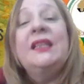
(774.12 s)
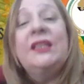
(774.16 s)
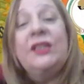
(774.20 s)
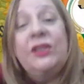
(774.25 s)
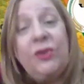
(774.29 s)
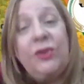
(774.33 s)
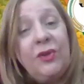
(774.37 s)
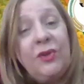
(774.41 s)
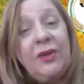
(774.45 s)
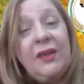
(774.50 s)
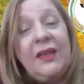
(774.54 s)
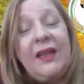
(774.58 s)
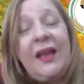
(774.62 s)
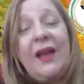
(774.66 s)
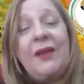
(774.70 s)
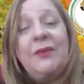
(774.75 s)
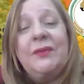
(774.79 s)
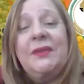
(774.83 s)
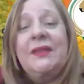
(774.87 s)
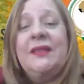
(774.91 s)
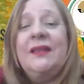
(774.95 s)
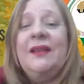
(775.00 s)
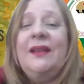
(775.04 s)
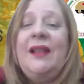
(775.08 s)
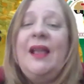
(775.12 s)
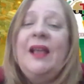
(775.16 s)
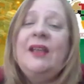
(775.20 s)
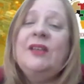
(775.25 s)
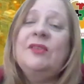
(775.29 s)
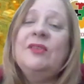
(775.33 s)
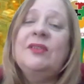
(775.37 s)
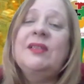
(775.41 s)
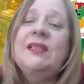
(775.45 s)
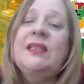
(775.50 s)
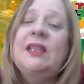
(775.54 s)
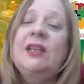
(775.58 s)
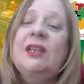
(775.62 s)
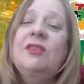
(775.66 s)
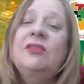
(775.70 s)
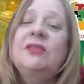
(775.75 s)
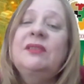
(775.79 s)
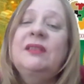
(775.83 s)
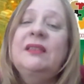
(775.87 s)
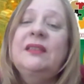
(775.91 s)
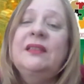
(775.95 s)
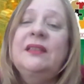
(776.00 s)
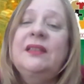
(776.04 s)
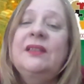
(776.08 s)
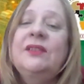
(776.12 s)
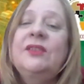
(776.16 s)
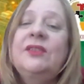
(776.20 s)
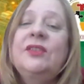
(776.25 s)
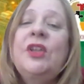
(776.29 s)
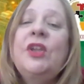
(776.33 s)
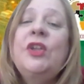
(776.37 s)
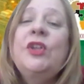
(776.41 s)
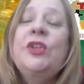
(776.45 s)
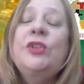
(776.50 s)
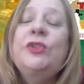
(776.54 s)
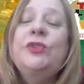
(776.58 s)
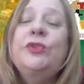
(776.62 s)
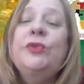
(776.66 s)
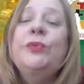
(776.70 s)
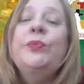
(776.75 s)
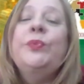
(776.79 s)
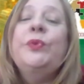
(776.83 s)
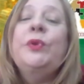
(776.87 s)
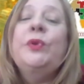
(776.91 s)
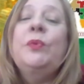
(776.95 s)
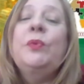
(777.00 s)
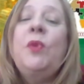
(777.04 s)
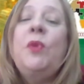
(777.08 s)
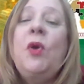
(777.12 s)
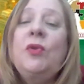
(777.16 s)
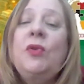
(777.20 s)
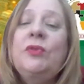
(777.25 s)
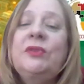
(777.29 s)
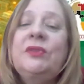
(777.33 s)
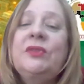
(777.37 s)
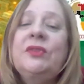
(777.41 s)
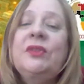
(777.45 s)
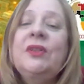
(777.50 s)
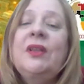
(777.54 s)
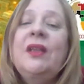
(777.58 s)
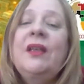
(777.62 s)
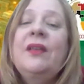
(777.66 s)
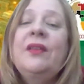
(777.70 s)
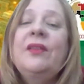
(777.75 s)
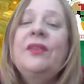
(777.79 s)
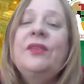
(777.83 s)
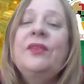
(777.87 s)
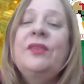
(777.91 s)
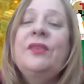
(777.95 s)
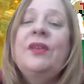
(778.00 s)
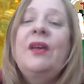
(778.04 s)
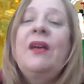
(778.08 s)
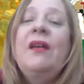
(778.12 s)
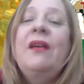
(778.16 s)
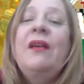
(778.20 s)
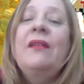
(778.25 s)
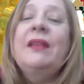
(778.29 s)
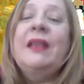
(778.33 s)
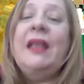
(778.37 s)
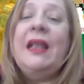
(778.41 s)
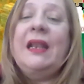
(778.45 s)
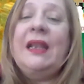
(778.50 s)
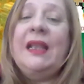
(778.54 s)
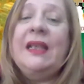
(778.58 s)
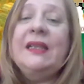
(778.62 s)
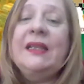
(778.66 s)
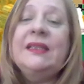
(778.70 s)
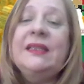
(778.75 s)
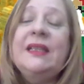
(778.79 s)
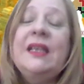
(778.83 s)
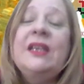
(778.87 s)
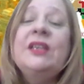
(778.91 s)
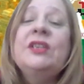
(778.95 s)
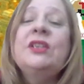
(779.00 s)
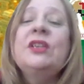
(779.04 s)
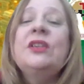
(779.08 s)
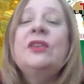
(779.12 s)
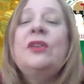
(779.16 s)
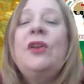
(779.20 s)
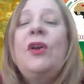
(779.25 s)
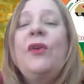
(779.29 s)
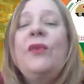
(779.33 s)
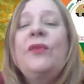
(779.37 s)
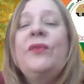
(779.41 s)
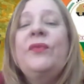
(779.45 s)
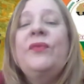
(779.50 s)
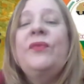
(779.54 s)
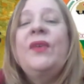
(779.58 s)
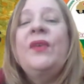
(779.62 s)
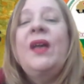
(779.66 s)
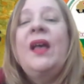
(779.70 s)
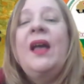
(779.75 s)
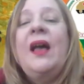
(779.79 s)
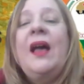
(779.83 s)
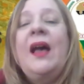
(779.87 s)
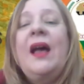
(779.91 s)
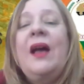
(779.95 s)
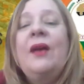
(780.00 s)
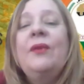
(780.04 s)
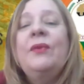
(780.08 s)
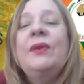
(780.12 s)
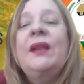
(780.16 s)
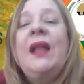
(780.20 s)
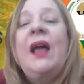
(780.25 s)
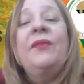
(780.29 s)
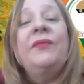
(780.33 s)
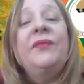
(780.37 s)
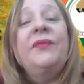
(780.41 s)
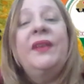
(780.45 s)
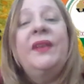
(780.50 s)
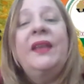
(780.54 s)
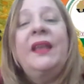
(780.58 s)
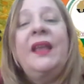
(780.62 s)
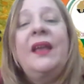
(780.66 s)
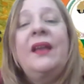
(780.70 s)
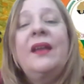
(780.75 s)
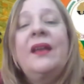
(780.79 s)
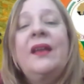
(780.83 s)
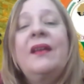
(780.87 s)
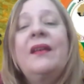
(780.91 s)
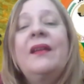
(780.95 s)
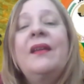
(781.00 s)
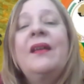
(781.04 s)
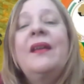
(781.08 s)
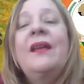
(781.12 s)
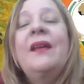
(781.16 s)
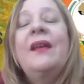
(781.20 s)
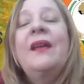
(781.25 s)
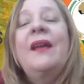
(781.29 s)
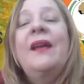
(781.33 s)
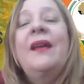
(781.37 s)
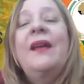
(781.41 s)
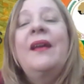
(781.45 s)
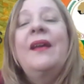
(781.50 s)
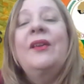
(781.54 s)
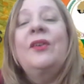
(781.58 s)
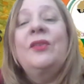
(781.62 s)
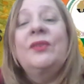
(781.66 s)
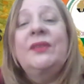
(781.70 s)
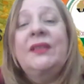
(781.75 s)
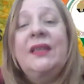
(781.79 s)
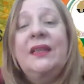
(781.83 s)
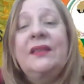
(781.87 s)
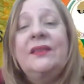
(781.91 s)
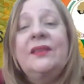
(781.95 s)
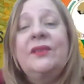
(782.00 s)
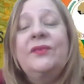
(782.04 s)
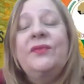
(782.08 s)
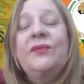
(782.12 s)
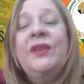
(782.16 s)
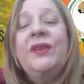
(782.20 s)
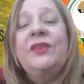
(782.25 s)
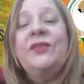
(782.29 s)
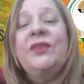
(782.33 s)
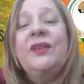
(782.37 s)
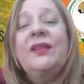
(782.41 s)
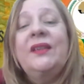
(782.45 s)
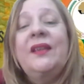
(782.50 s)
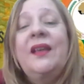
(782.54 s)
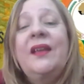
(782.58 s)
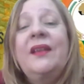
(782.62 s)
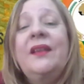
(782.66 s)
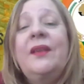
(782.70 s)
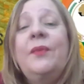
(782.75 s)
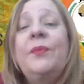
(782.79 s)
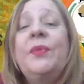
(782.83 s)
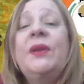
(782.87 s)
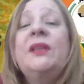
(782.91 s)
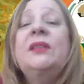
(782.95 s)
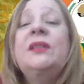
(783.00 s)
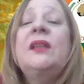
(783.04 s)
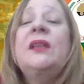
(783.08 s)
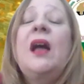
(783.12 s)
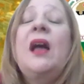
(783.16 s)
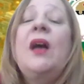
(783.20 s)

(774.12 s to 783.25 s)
is your council across the continent to promote the realization of our Africa Continental Free Trade Area, but